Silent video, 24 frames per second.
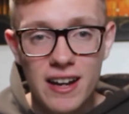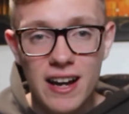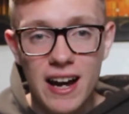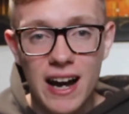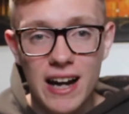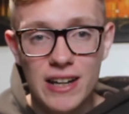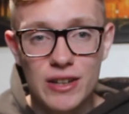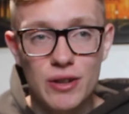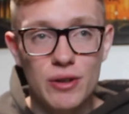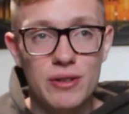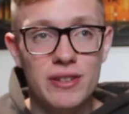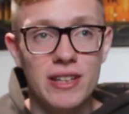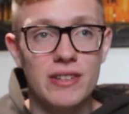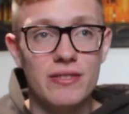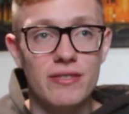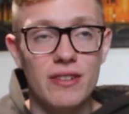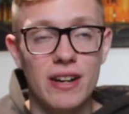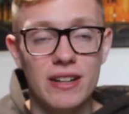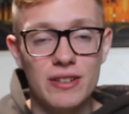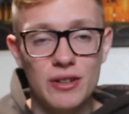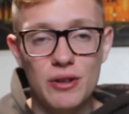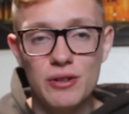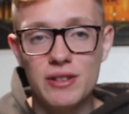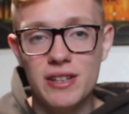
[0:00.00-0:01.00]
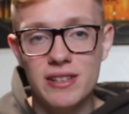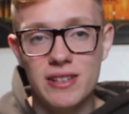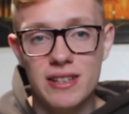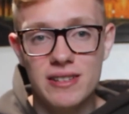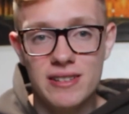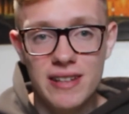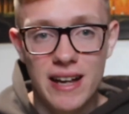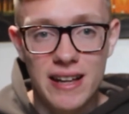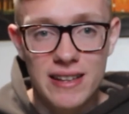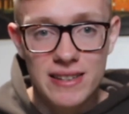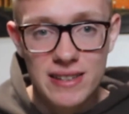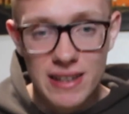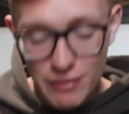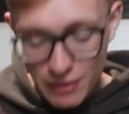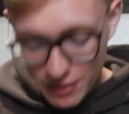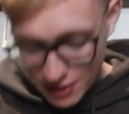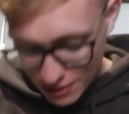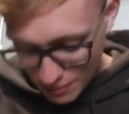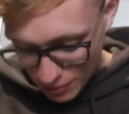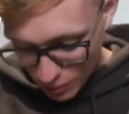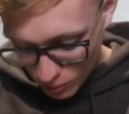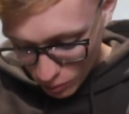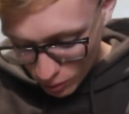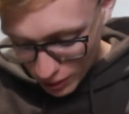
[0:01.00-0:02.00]
I do tend to tense
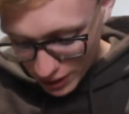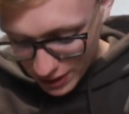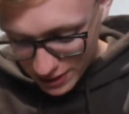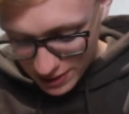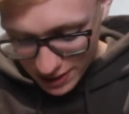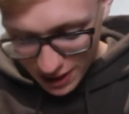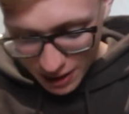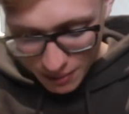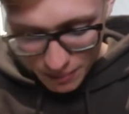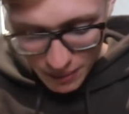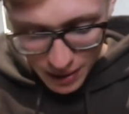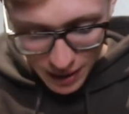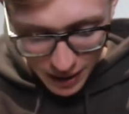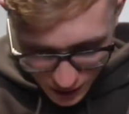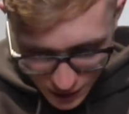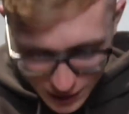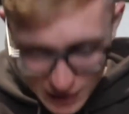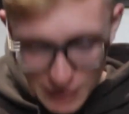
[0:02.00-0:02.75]
everything, but what is that, mate?